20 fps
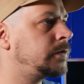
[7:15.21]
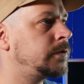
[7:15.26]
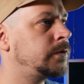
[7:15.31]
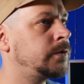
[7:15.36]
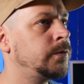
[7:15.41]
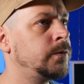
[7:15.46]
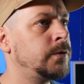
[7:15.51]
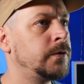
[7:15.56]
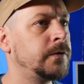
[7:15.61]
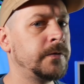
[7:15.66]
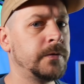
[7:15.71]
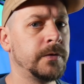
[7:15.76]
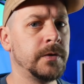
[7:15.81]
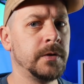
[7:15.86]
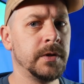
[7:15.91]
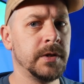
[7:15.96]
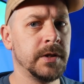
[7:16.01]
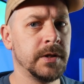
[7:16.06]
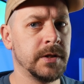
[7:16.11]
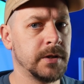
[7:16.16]
2 of
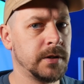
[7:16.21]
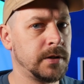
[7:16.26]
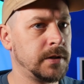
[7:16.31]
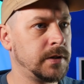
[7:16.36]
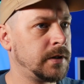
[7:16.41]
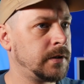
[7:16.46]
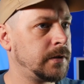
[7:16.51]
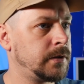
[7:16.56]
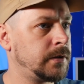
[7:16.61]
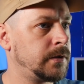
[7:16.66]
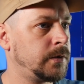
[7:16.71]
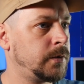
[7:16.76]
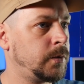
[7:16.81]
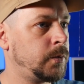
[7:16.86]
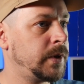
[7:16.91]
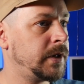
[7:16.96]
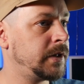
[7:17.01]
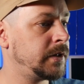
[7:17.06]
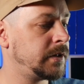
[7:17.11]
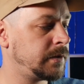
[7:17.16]
these little
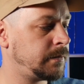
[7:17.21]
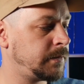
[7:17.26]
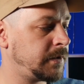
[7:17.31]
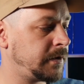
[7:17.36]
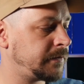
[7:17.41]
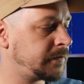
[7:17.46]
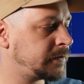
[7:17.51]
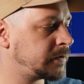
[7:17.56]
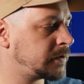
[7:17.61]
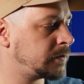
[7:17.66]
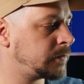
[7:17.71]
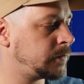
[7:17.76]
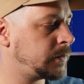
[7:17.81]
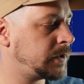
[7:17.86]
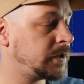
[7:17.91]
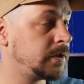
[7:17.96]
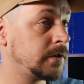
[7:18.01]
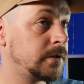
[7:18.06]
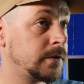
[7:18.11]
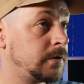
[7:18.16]
wind muffs,
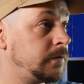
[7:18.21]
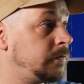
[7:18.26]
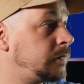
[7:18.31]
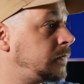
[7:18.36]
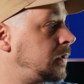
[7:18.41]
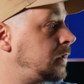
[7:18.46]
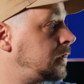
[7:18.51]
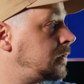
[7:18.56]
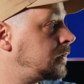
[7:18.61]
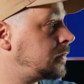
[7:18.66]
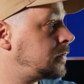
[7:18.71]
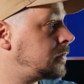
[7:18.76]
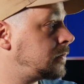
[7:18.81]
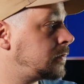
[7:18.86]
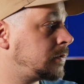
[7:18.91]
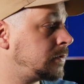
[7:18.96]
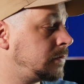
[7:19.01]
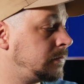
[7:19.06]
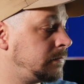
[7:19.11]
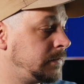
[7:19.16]
which is convenient
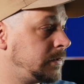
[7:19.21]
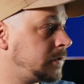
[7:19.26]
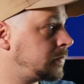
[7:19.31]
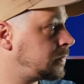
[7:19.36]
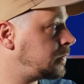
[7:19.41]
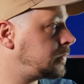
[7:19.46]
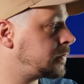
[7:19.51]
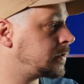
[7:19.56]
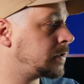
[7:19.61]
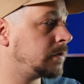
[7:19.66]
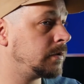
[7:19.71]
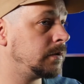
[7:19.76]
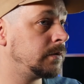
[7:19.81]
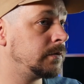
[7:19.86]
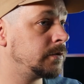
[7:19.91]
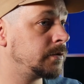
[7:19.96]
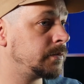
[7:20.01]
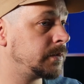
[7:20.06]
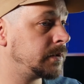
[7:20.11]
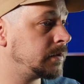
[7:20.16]
because you're always going to
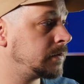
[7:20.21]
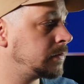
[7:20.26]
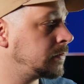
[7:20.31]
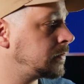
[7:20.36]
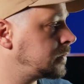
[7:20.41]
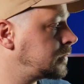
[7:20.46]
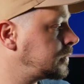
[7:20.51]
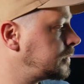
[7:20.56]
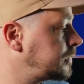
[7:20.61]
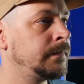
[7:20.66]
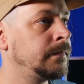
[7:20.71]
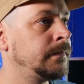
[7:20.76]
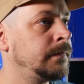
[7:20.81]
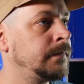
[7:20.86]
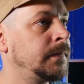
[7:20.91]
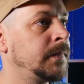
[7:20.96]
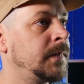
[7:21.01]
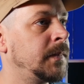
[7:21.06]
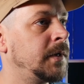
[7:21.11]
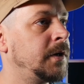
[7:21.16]
lose one.
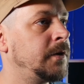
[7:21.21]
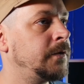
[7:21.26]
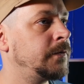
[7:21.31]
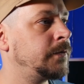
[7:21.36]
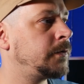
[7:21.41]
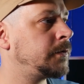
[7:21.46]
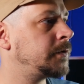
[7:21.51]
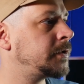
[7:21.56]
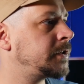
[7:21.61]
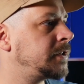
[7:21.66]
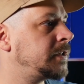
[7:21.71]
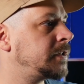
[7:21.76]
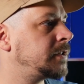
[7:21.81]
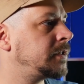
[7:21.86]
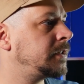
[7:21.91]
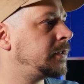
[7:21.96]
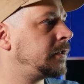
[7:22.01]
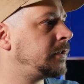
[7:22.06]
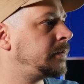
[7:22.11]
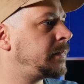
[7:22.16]
And of course this
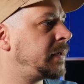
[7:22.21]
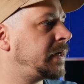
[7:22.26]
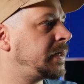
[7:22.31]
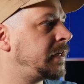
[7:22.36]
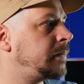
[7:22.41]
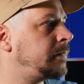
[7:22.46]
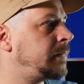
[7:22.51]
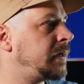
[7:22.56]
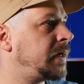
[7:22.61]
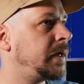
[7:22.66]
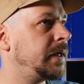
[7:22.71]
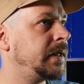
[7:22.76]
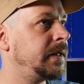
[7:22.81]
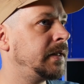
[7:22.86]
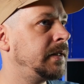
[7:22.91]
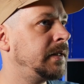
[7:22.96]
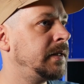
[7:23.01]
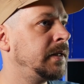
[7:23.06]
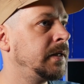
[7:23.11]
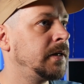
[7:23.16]
little padded
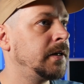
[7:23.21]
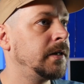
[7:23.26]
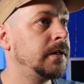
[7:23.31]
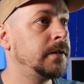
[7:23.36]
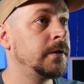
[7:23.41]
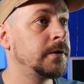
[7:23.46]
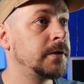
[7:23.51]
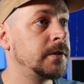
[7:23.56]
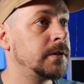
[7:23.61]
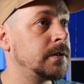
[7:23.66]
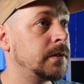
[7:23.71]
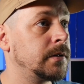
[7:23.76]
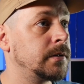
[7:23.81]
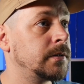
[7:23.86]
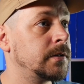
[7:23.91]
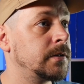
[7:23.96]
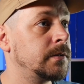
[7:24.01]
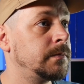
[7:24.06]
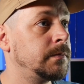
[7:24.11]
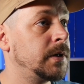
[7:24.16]
baggie doesn't
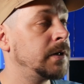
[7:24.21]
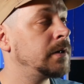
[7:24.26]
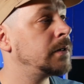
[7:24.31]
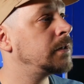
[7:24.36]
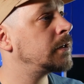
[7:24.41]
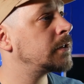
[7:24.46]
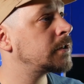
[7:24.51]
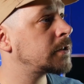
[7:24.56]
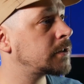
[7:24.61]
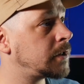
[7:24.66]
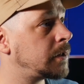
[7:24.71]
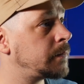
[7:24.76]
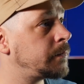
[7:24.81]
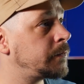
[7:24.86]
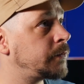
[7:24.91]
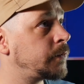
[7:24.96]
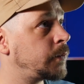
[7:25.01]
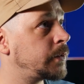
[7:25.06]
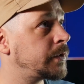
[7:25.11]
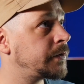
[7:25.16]
charge, but it does
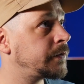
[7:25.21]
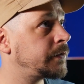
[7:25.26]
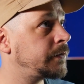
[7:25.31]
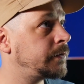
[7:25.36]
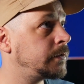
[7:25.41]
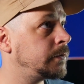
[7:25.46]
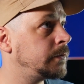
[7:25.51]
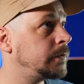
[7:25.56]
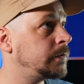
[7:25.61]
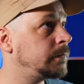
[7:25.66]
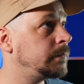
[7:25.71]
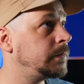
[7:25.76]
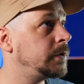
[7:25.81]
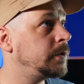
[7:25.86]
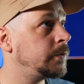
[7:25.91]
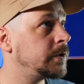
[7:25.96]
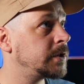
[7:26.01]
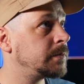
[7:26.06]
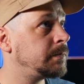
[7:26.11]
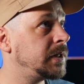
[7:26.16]
come with 2
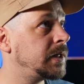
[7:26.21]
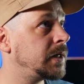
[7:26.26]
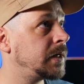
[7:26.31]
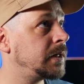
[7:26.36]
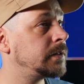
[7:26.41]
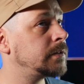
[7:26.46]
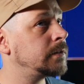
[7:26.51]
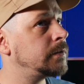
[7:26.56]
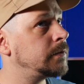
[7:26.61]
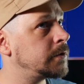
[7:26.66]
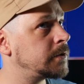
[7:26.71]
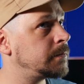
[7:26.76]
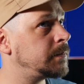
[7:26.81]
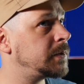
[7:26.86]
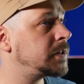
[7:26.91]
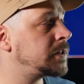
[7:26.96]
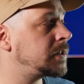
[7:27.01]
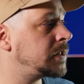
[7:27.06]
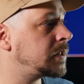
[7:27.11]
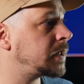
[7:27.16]
USB-A to
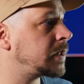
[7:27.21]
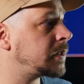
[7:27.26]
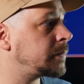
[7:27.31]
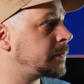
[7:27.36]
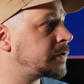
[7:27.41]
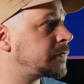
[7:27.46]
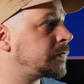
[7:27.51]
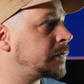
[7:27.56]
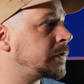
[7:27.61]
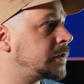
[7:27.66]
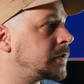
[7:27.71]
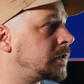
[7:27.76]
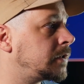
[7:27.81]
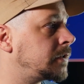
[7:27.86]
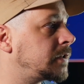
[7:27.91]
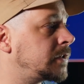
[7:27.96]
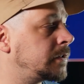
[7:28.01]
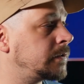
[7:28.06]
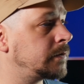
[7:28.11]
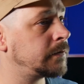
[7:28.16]
USB-C cables for the
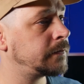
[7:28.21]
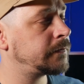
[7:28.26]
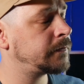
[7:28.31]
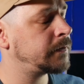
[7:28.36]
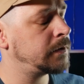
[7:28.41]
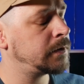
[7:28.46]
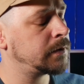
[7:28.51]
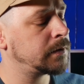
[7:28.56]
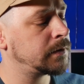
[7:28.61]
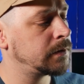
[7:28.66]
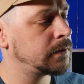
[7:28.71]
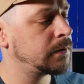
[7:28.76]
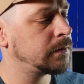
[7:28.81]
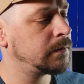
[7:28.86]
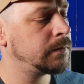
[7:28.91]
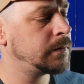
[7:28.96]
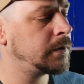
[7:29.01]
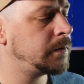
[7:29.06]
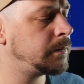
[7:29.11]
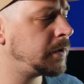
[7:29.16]
charging of the
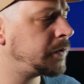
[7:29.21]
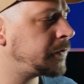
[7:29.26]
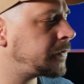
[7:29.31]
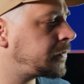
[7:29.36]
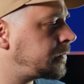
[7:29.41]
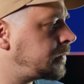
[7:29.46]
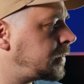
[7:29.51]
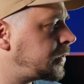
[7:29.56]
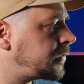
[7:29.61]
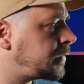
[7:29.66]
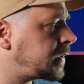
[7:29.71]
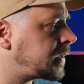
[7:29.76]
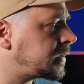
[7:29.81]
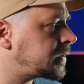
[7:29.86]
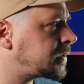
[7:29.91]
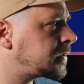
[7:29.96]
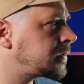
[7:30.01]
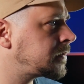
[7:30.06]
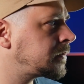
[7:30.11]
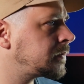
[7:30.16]
both
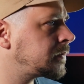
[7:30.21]
parts.